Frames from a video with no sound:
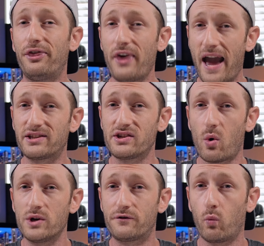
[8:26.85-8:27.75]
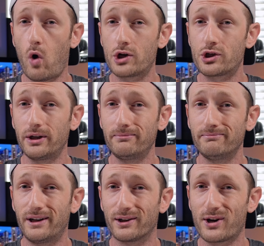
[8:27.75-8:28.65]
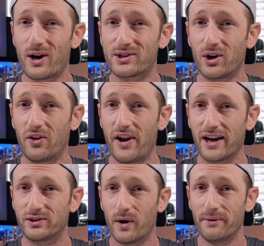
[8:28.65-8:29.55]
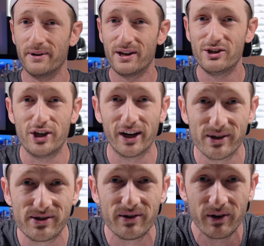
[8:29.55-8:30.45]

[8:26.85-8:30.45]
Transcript: Thanks as always for watching, and I'll talk to y'all in the next one. Cheers.